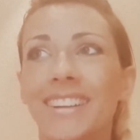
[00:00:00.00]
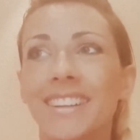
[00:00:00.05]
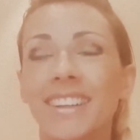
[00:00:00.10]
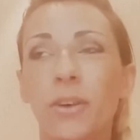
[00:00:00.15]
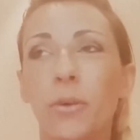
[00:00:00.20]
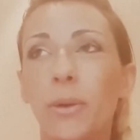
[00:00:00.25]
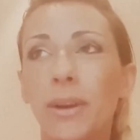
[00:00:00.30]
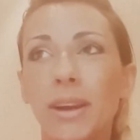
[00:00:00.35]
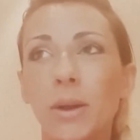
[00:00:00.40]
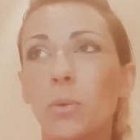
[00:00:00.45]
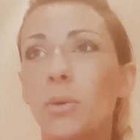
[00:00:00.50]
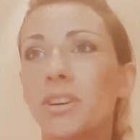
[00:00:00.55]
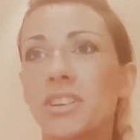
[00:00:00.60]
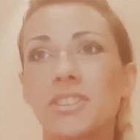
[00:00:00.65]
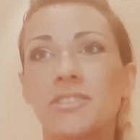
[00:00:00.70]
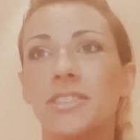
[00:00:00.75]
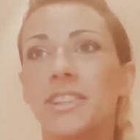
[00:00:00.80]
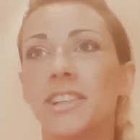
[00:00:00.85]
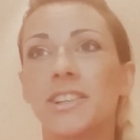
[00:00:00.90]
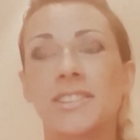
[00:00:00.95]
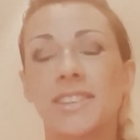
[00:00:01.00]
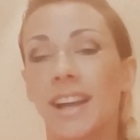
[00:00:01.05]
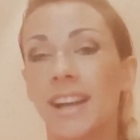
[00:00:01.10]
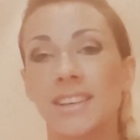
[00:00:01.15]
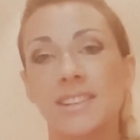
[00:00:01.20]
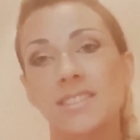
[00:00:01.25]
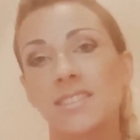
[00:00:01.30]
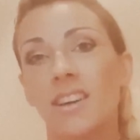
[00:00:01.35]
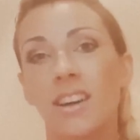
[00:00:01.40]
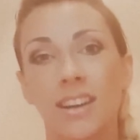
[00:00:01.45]
when I watch her videos I
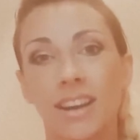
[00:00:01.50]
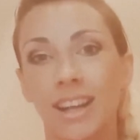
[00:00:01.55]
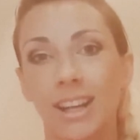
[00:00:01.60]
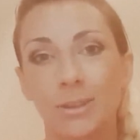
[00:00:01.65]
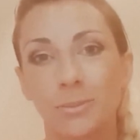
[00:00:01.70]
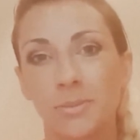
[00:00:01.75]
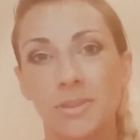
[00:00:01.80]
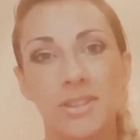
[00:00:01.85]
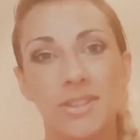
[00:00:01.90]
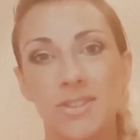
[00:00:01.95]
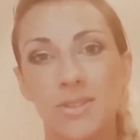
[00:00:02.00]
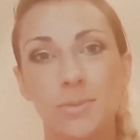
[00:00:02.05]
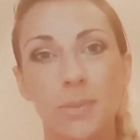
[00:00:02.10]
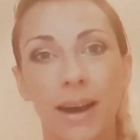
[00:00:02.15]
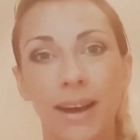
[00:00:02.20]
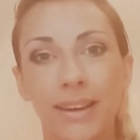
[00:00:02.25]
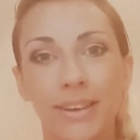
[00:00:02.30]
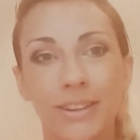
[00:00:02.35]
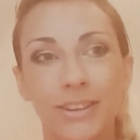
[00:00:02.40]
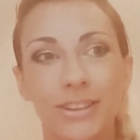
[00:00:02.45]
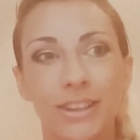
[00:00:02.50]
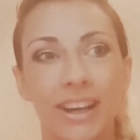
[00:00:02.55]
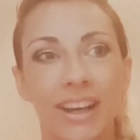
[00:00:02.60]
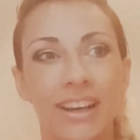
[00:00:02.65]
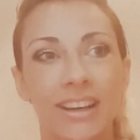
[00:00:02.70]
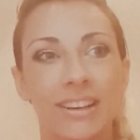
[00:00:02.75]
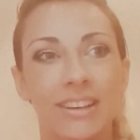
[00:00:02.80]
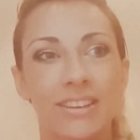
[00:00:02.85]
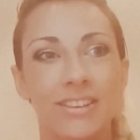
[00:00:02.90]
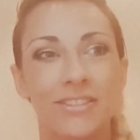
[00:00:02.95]
just can't help but smile
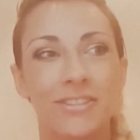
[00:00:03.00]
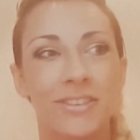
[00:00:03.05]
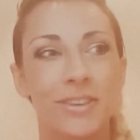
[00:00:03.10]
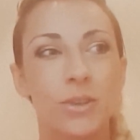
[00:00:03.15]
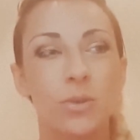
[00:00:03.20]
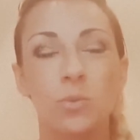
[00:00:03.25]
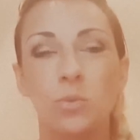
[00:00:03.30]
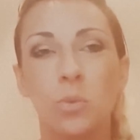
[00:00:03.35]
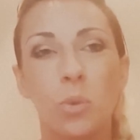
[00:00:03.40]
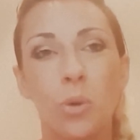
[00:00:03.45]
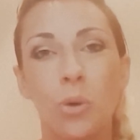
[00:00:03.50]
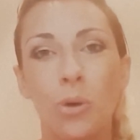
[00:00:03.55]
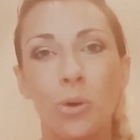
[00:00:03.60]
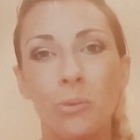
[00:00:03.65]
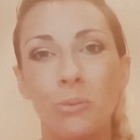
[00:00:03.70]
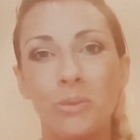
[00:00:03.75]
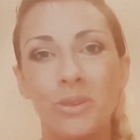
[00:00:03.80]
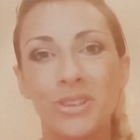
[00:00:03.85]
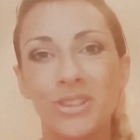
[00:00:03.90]
and feel warm.